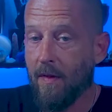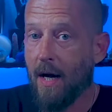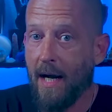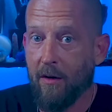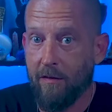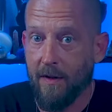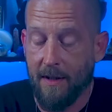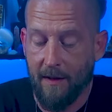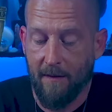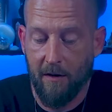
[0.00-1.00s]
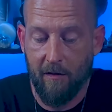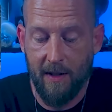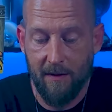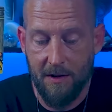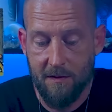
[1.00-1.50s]
the Hierophant in their
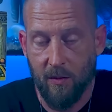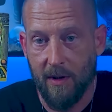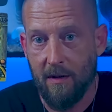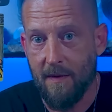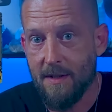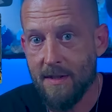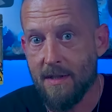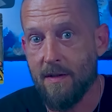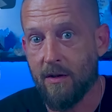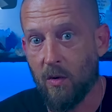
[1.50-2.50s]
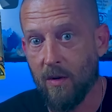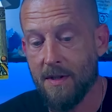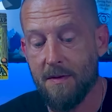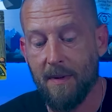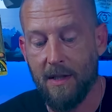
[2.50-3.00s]
feelings for you. This is the
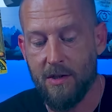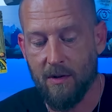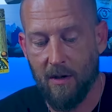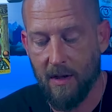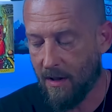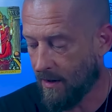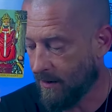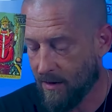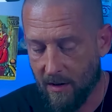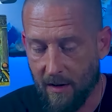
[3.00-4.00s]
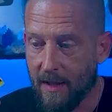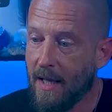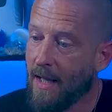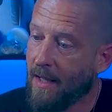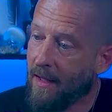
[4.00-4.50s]
Taurus Major Arcana card.
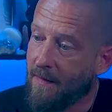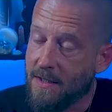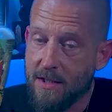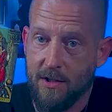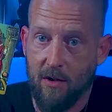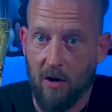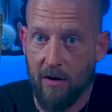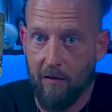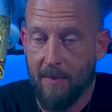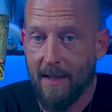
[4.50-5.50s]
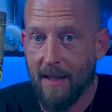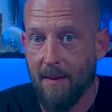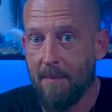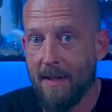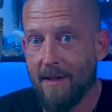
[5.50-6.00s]
This is a card of being
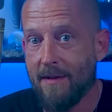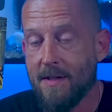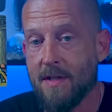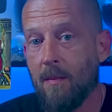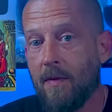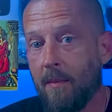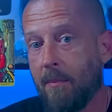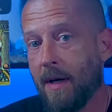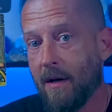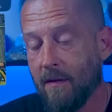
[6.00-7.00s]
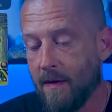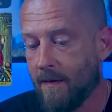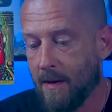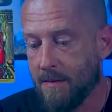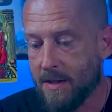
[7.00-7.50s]
committed to something bigger
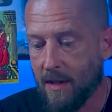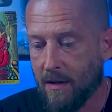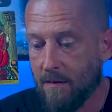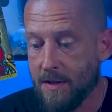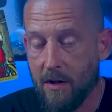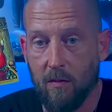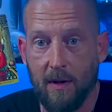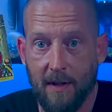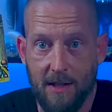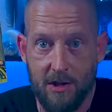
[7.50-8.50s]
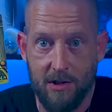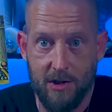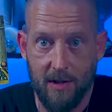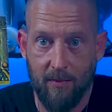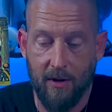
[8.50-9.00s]
than themselves. In a
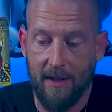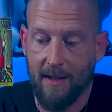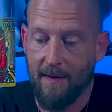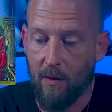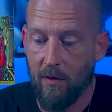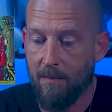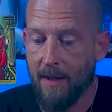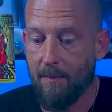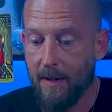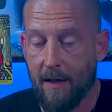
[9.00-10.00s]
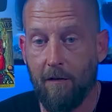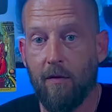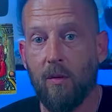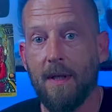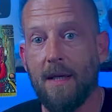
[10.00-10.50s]
relationship reading, that would be being
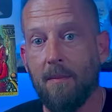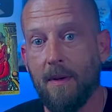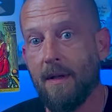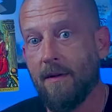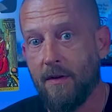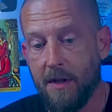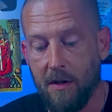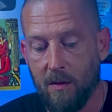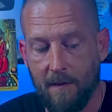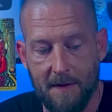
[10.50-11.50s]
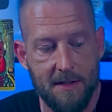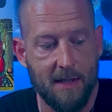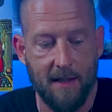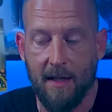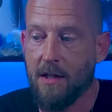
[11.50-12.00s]
fully committed to you in this
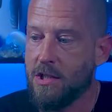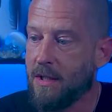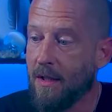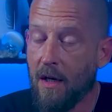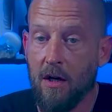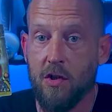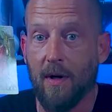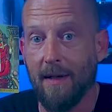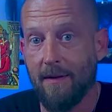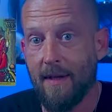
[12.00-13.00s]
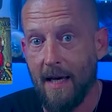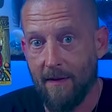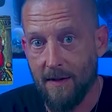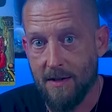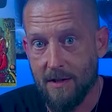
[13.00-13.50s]
connection, trying to take
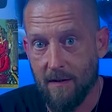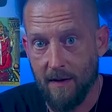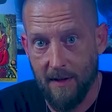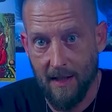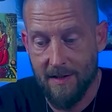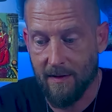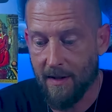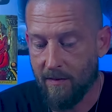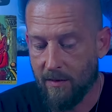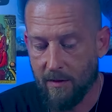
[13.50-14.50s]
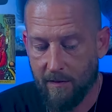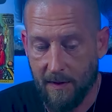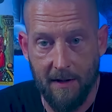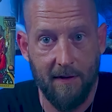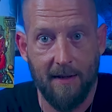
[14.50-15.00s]
this to the next level of
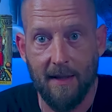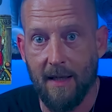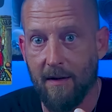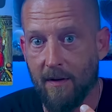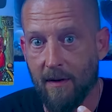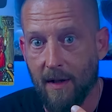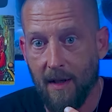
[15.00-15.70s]
living together,